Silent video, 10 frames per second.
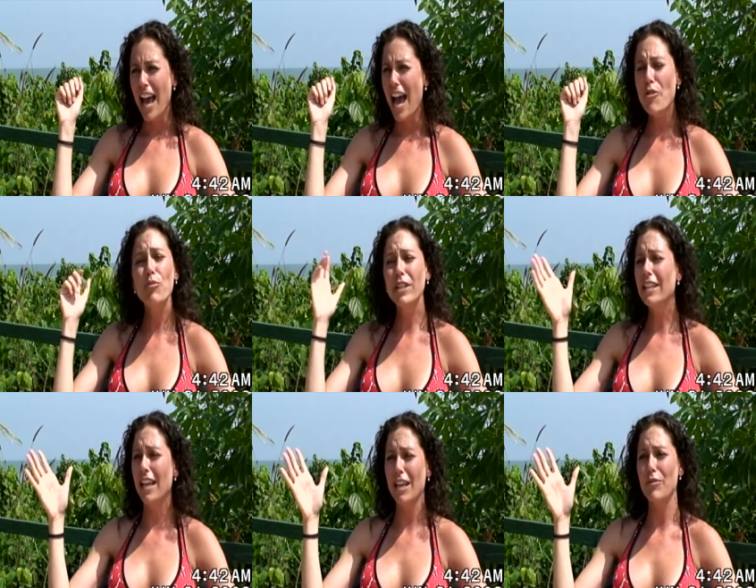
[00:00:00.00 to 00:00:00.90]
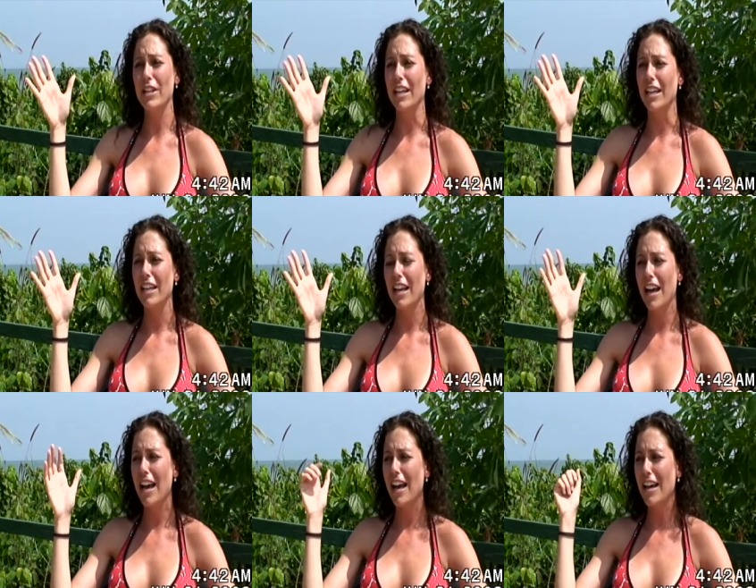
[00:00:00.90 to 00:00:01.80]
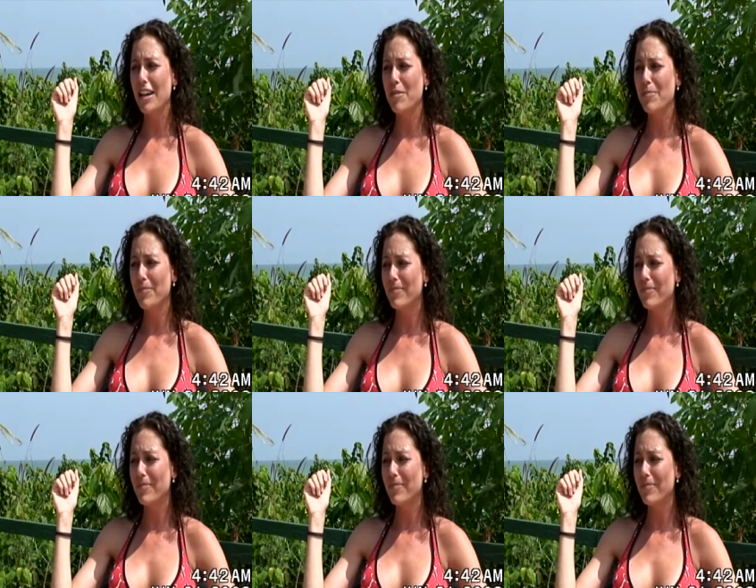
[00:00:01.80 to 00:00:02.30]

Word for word: I really hate reading. That'd